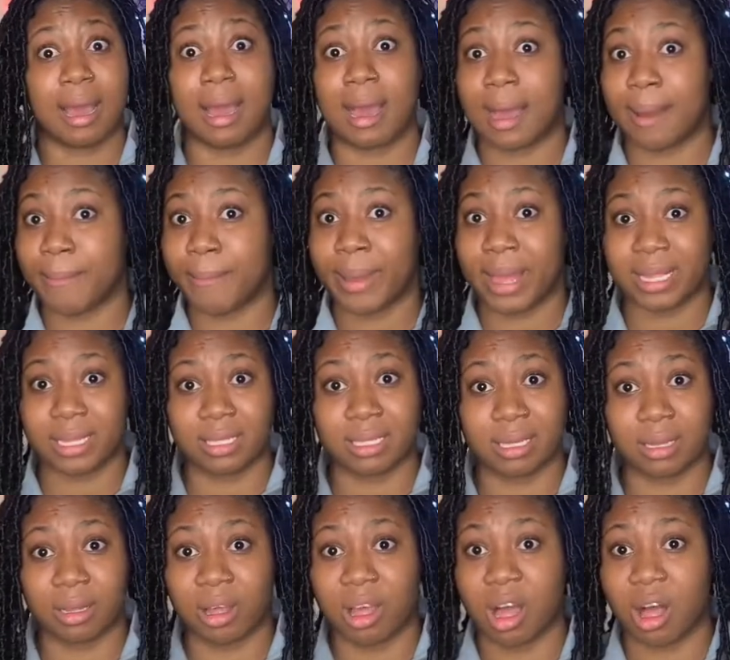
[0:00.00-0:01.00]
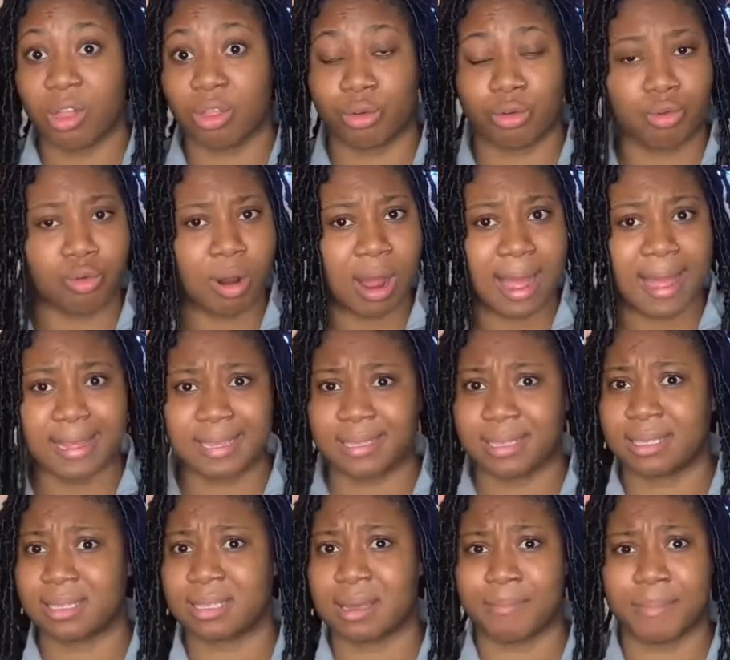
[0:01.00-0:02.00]
a mental health
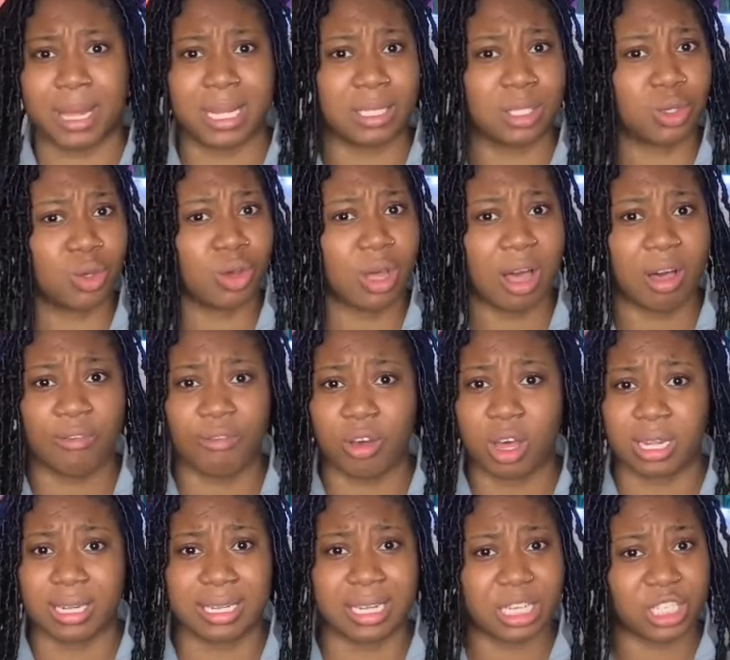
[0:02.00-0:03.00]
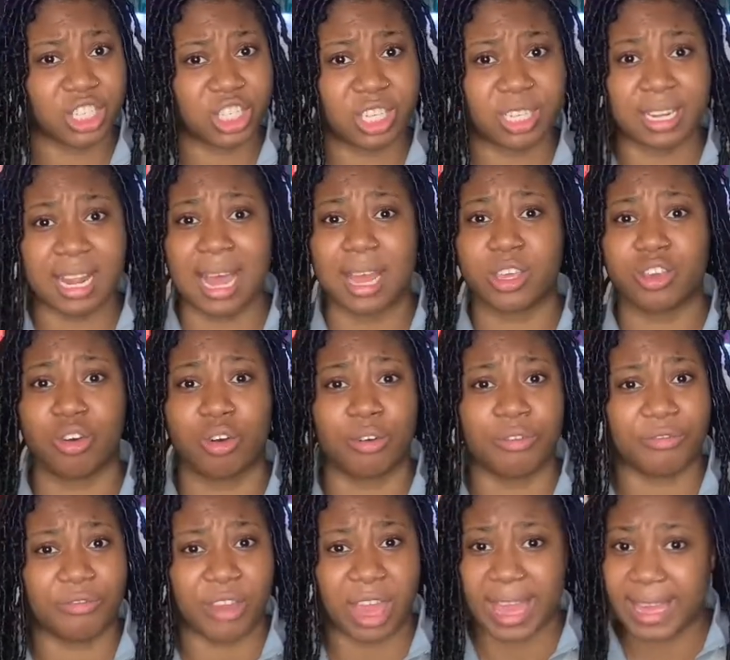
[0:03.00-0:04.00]
crisis, a mental health condition that you're
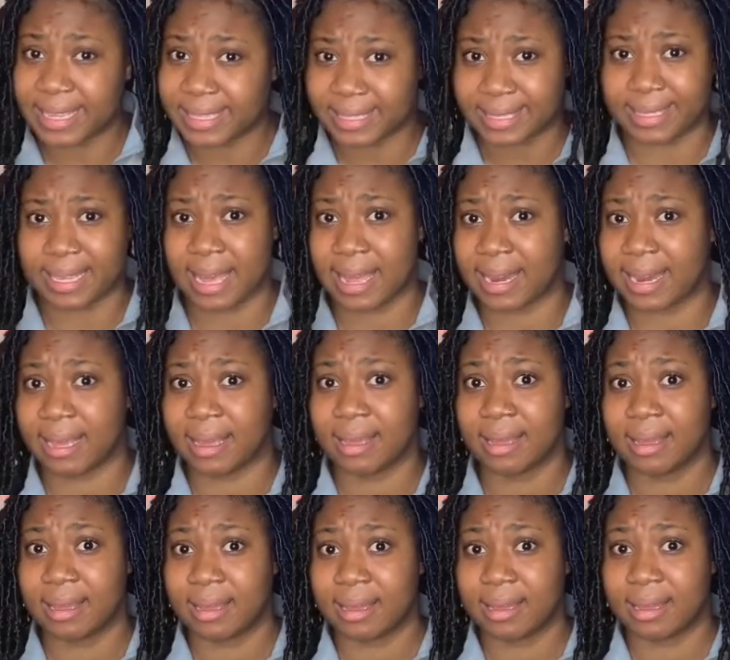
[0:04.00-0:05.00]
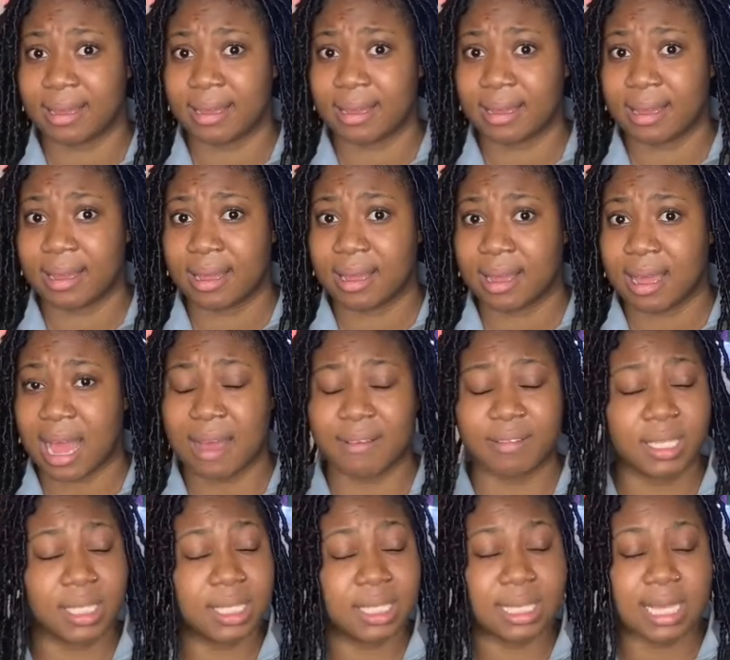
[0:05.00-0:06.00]
facing. I've
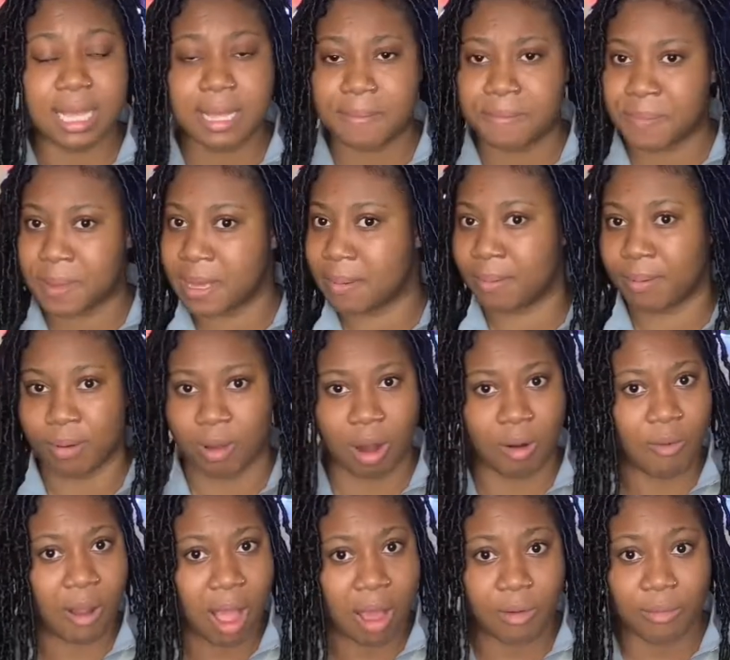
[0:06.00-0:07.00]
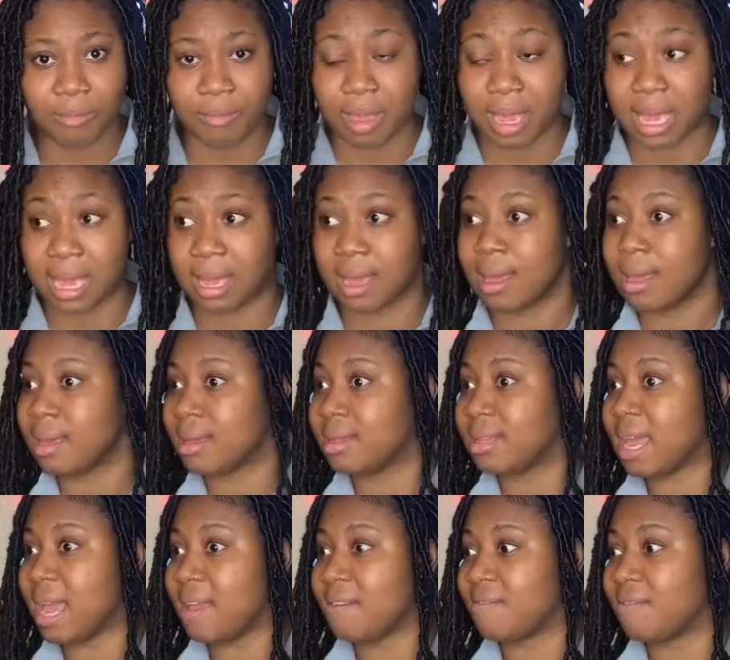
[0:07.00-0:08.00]
seen people around me,
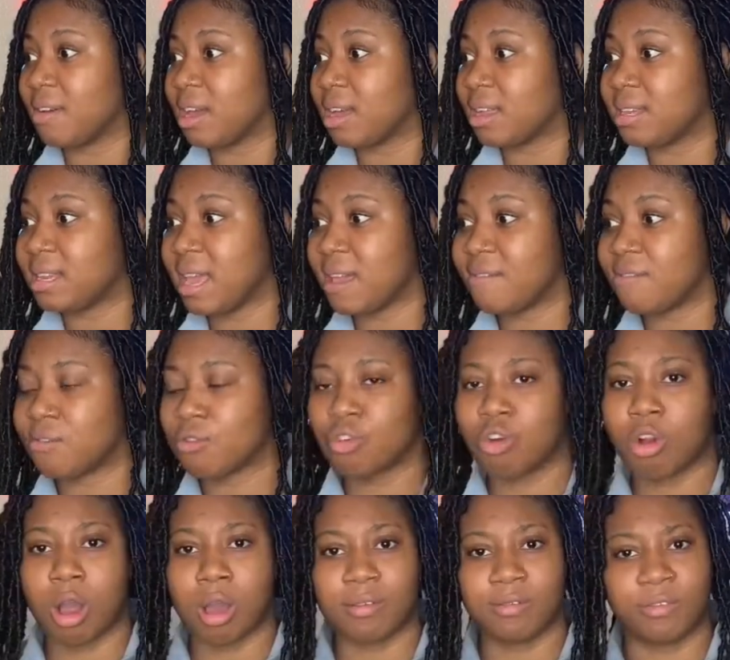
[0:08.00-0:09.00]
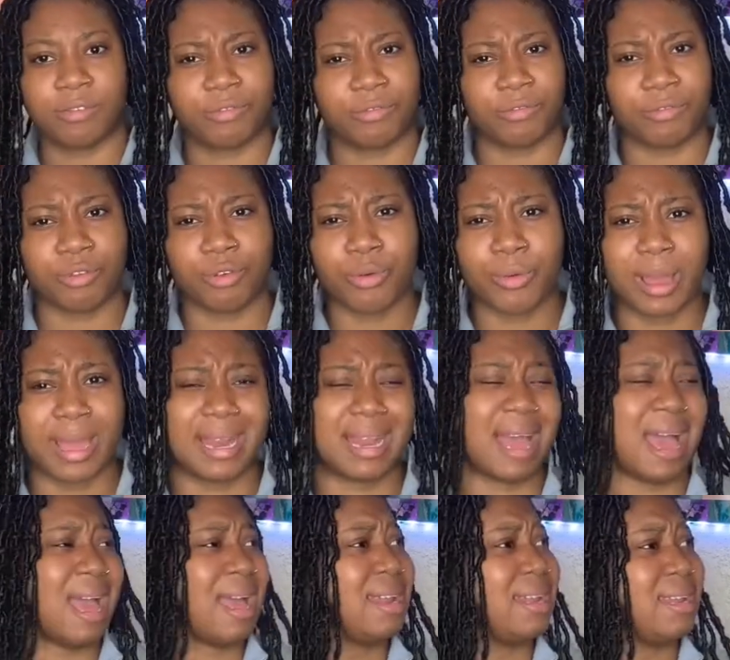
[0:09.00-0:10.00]
they've gone through it
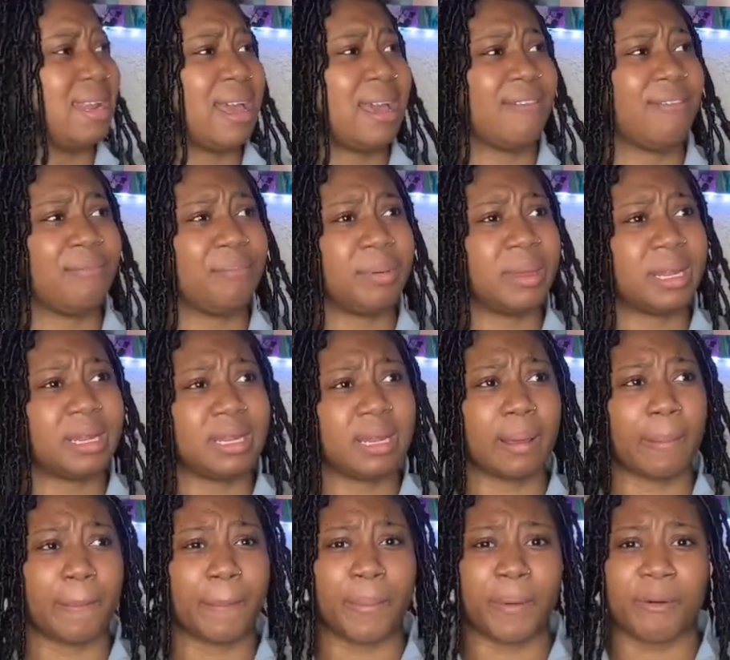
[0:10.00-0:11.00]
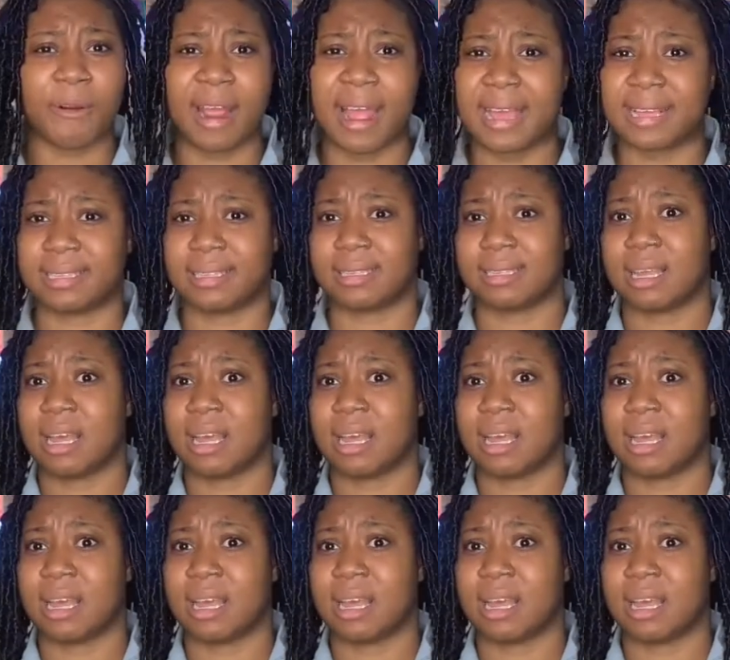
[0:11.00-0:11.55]
and they've been depressed.